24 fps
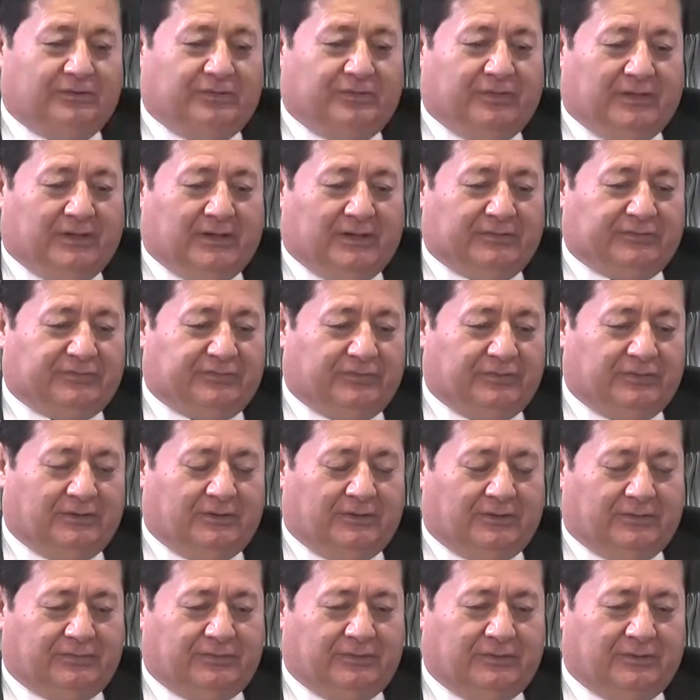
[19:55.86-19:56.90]
that
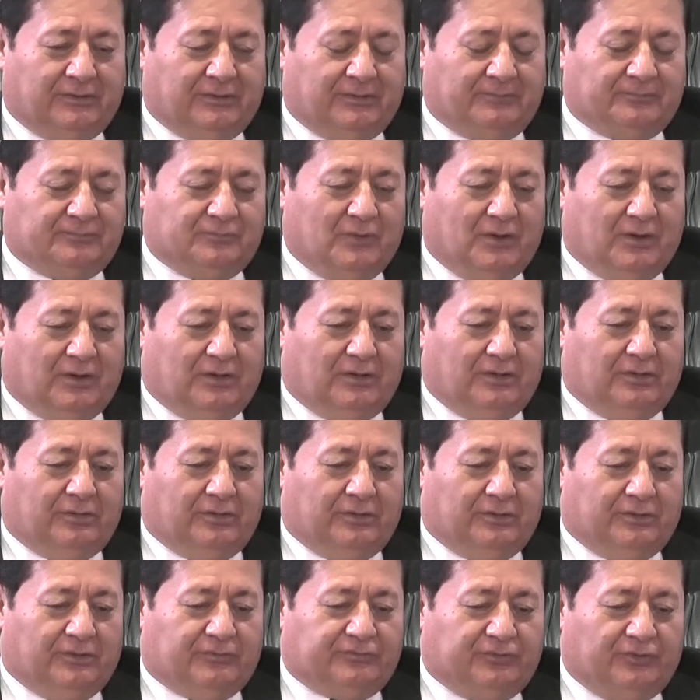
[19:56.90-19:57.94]

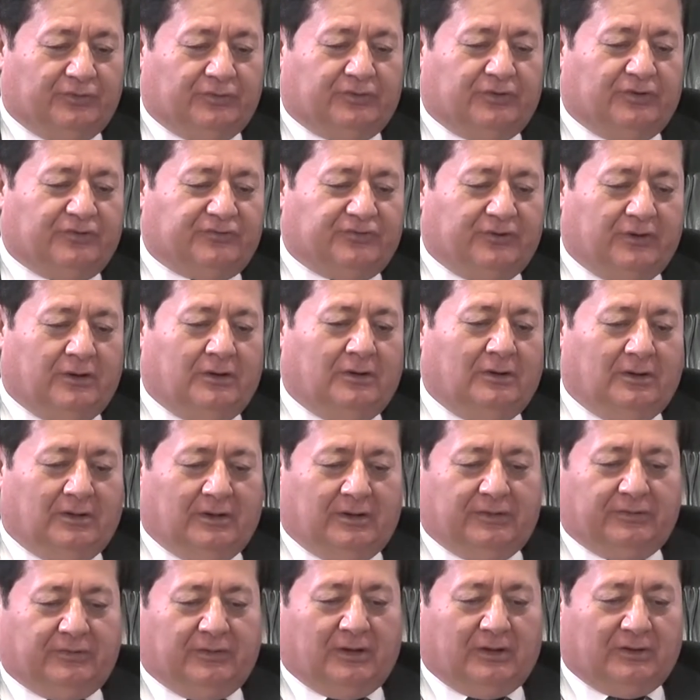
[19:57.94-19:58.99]
the Turkish
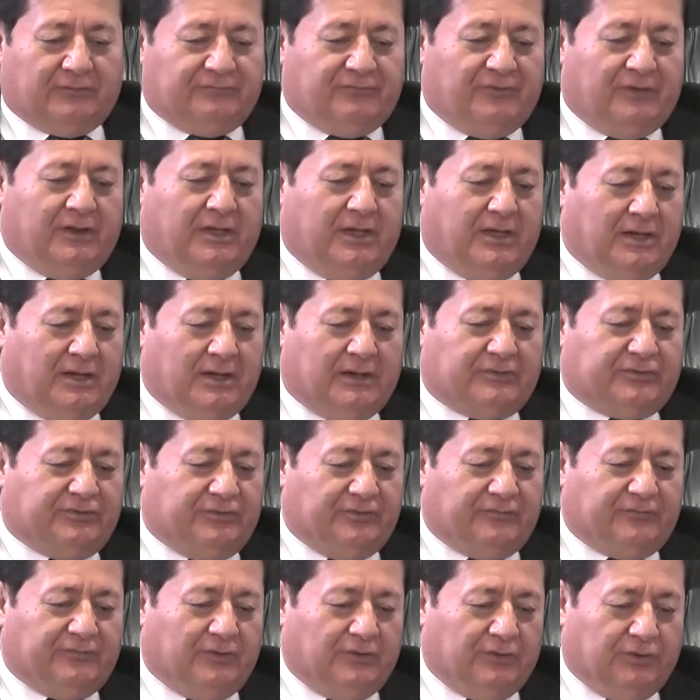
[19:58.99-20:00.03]
airline are very
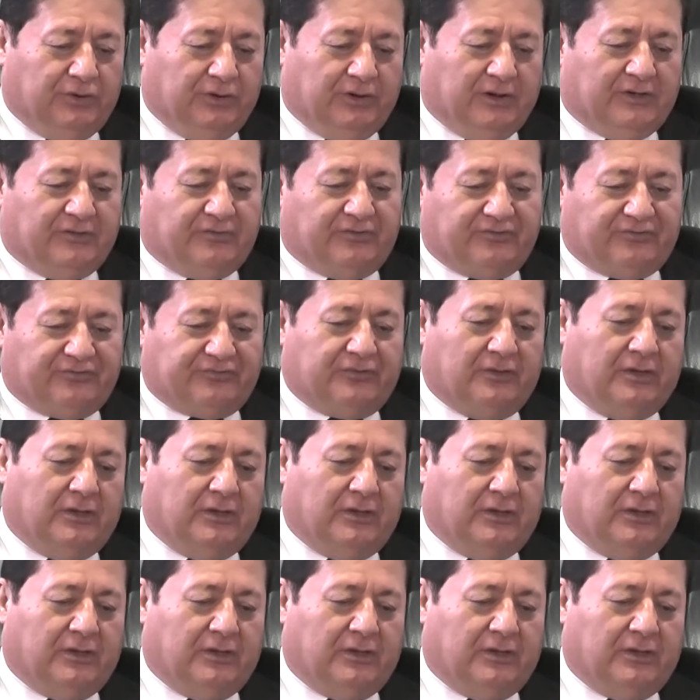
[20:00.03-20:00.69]
active in the United States.